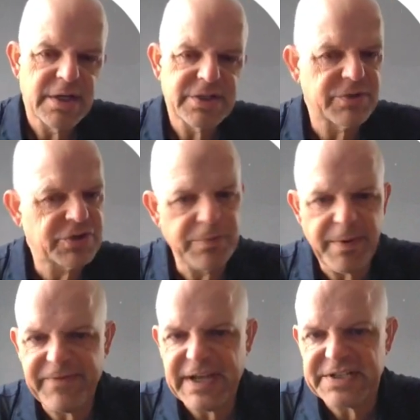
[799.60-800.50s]
So
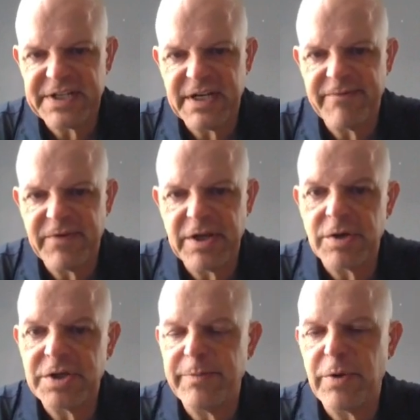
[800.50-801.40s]
super fascinating video.
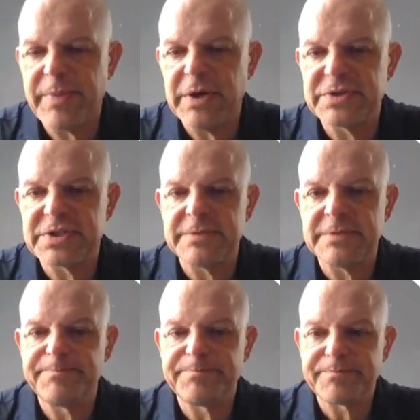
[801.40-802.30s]
I'll keep you
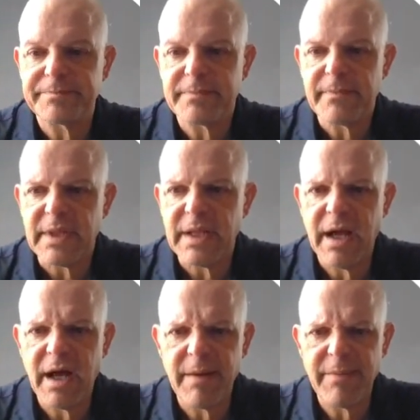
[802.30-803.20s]
posted
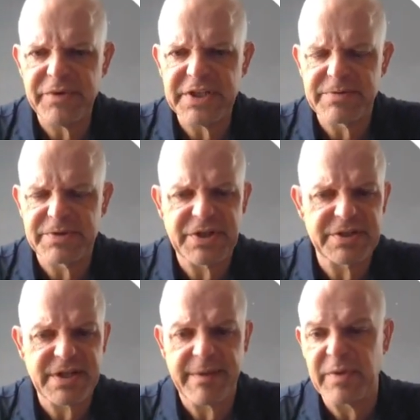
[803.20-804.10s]
on these
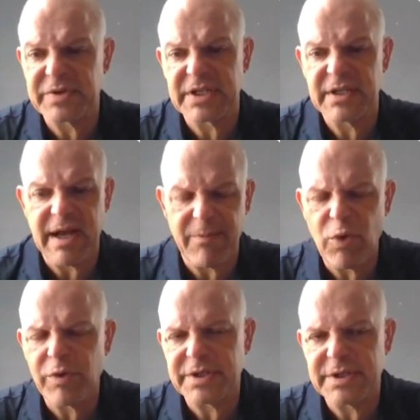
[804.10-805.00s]
results. I
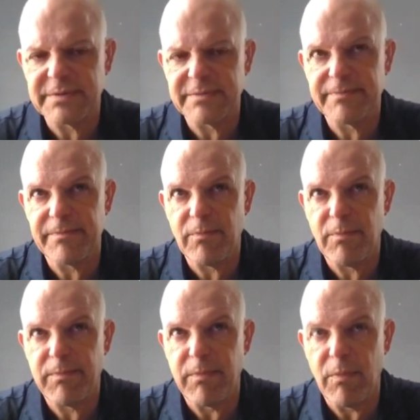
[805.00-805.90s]
won't
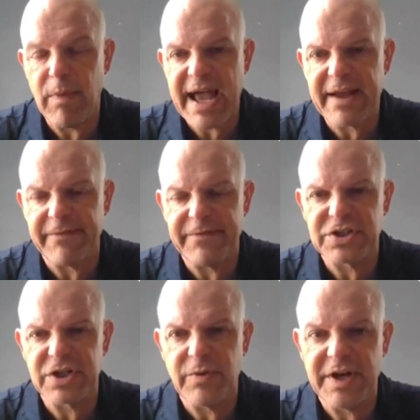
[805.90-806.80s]

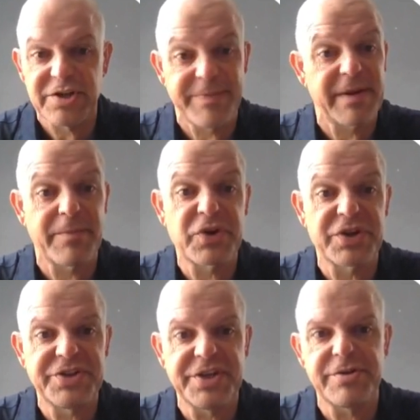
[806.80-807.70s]
officially wager, but I'm going to
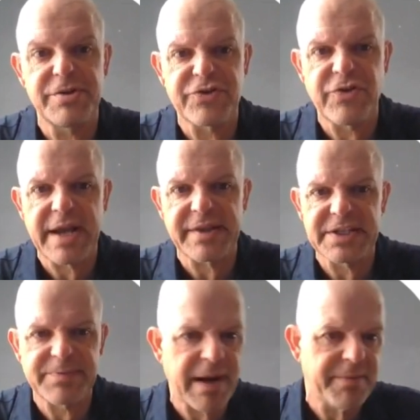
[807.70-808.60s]
continue to track
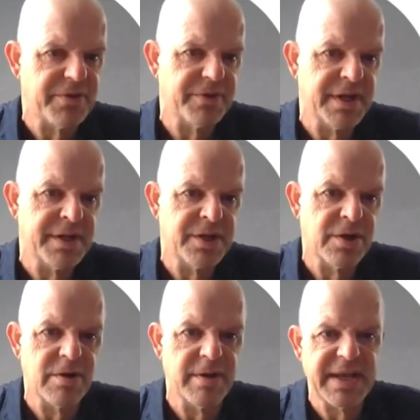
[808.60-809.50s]
this probably through the end of the
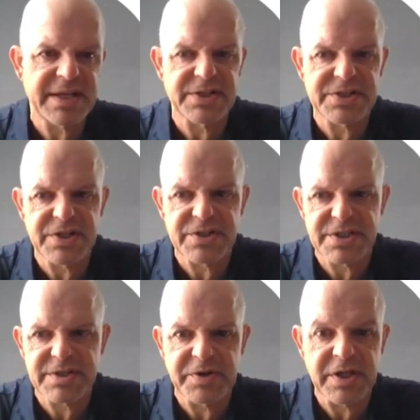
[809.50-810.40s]
year and then make a decision,
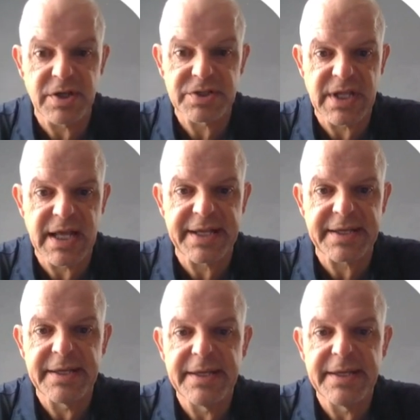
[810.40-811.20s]
see what it looks like